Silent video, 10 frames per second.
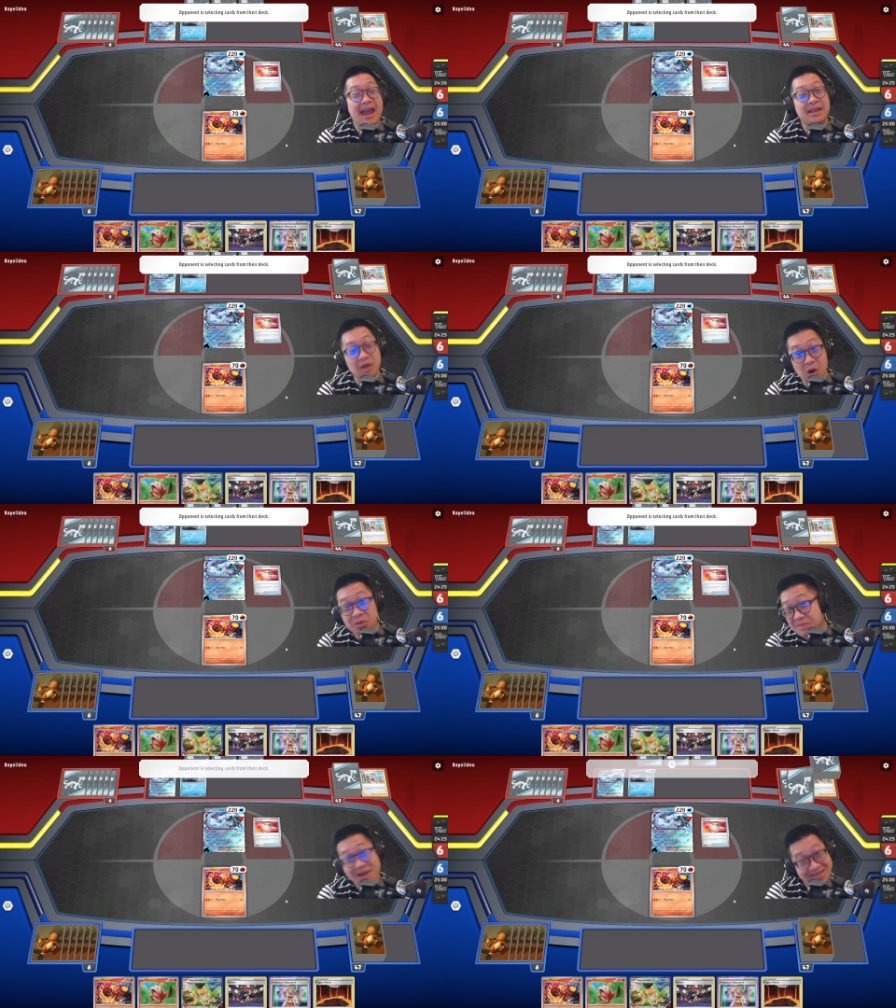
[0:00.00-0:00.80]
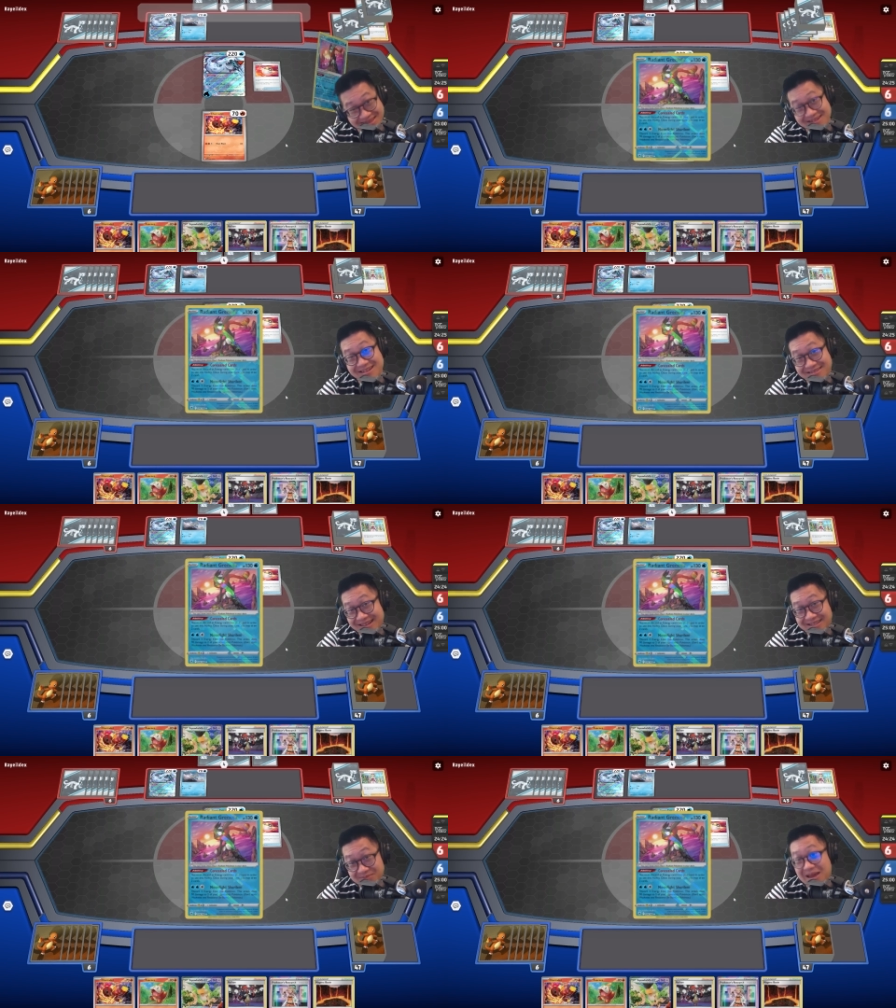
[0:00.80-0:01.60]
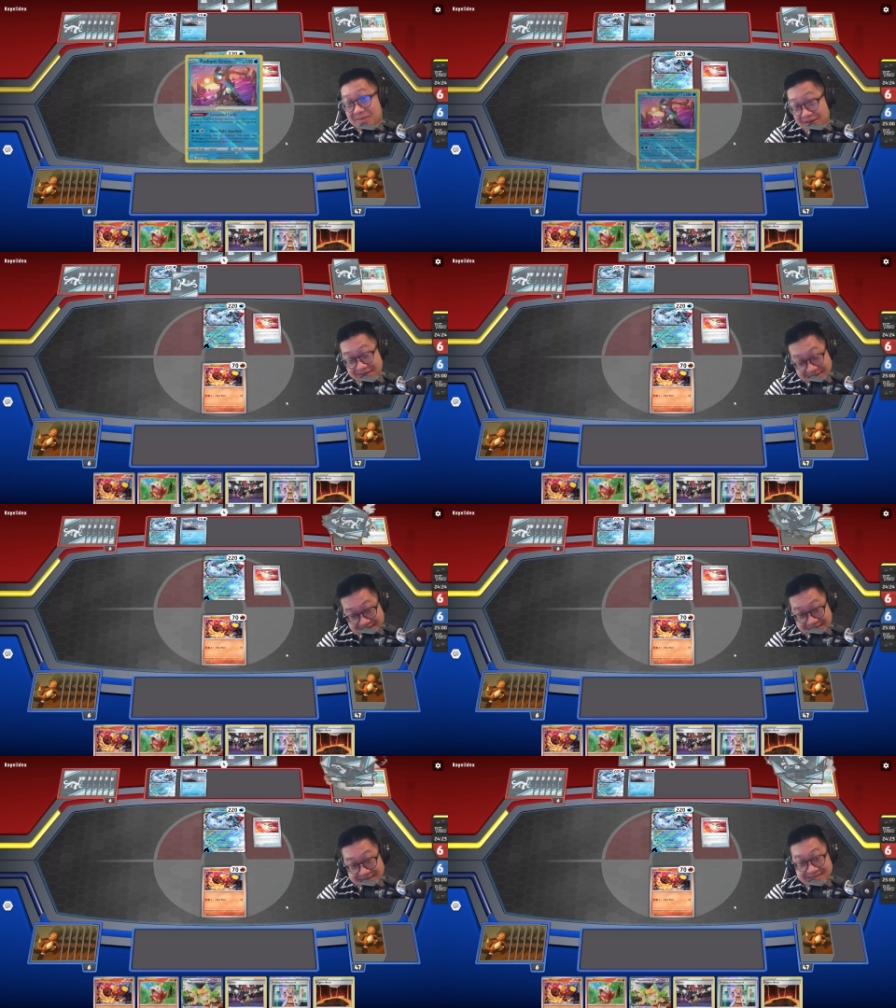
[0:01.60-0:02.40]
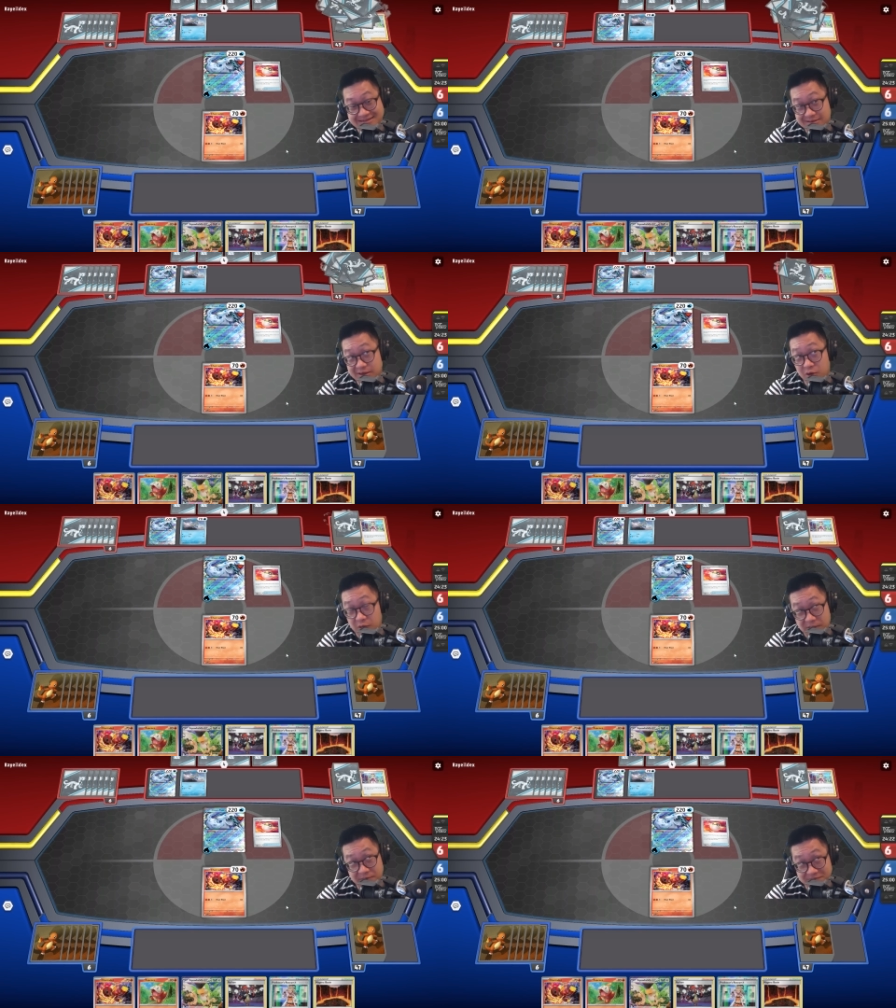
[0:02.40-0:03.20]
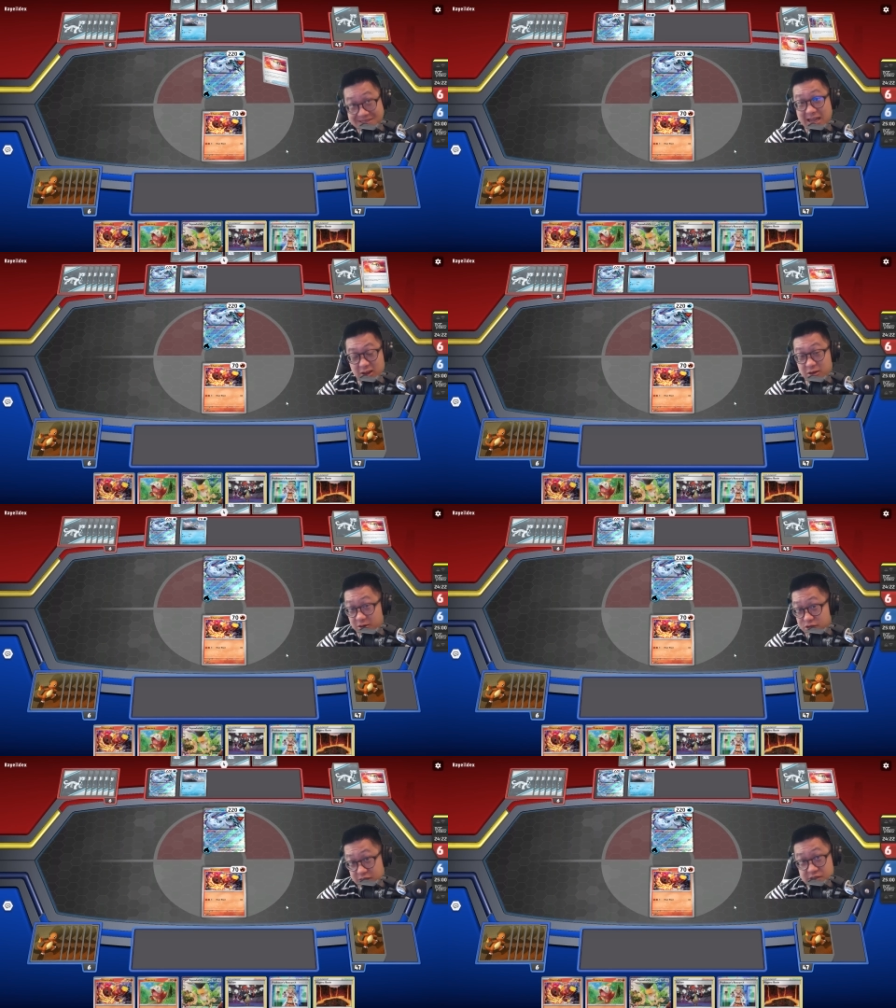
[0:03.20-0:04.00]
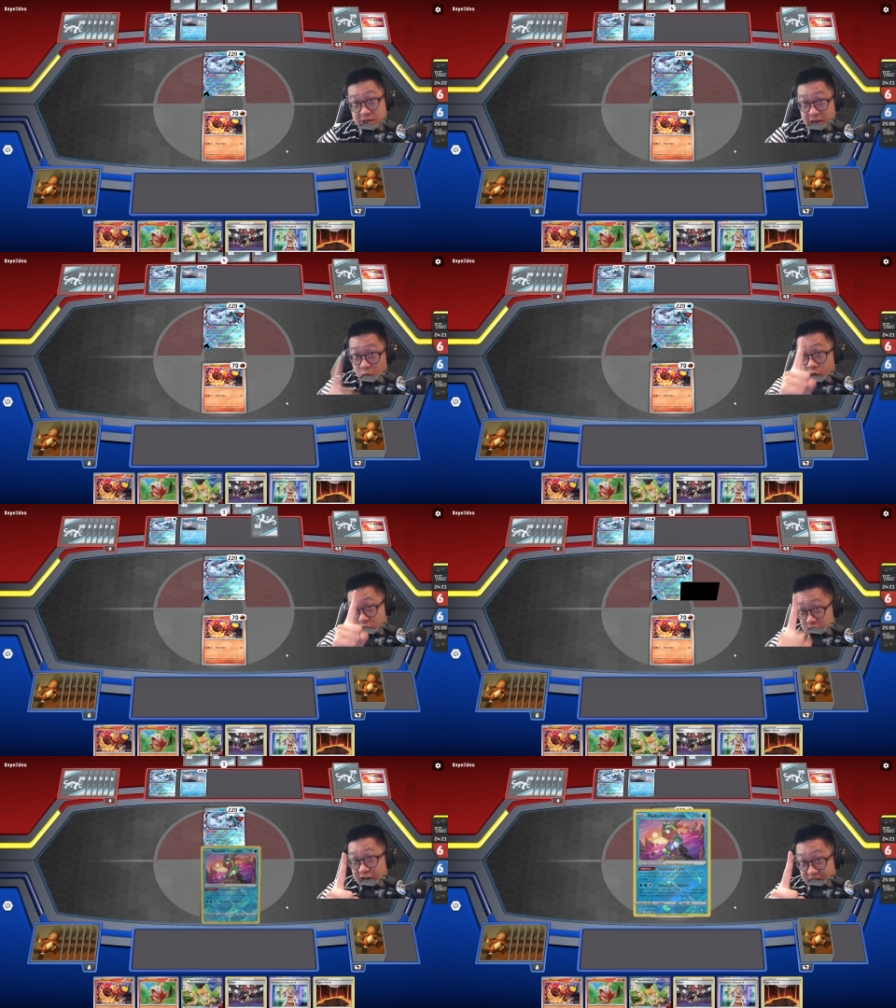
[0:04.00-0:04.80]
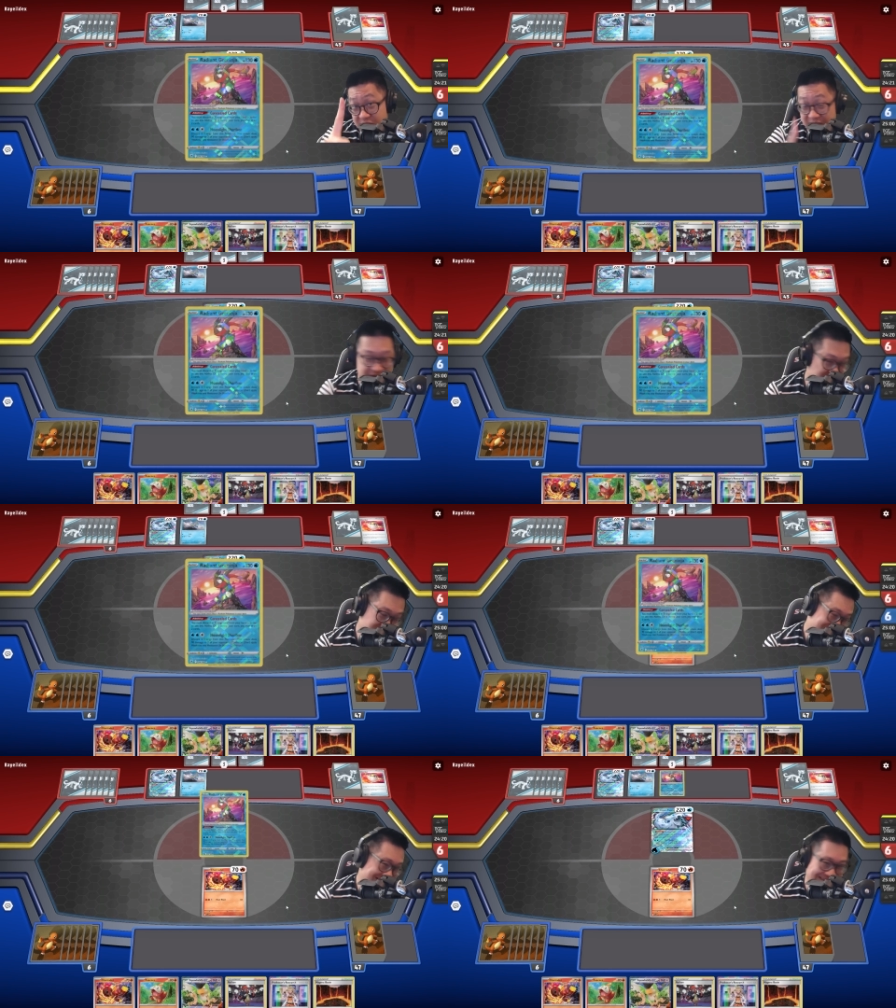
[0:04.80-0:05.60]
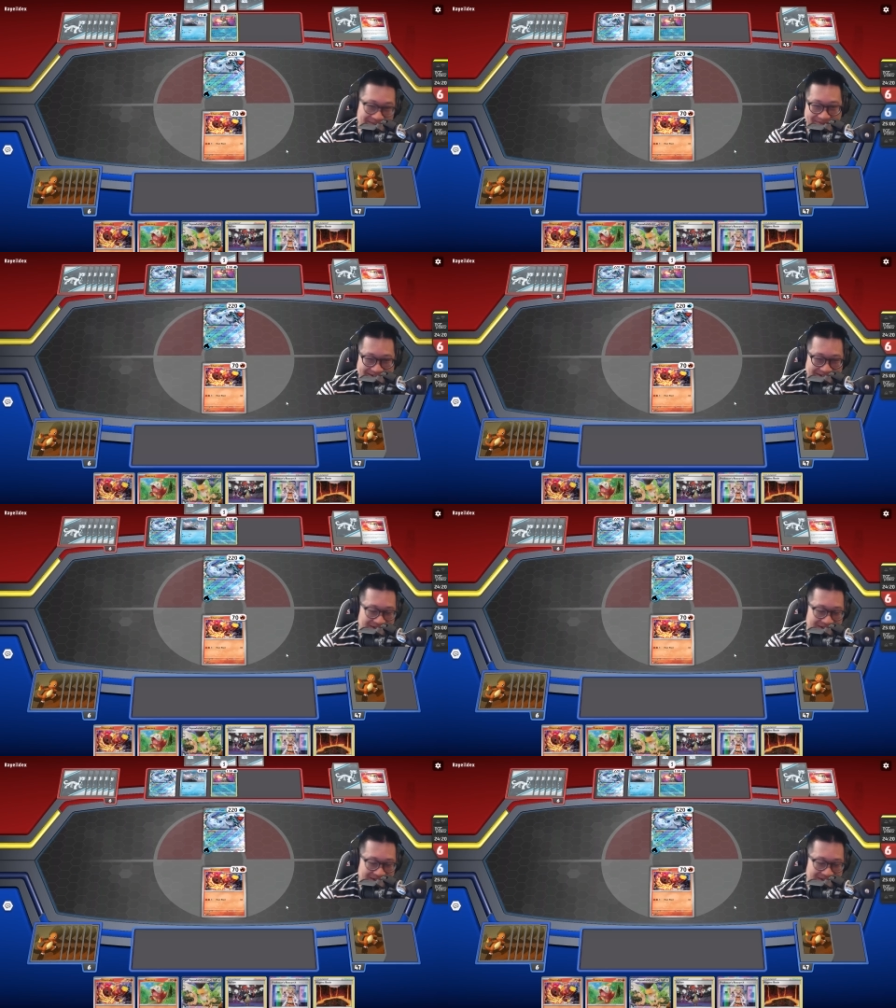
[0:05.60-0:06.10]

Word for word: And the only bad thing that's bad about this is your Skeledirge is gonna get one shot at because of weakness damage.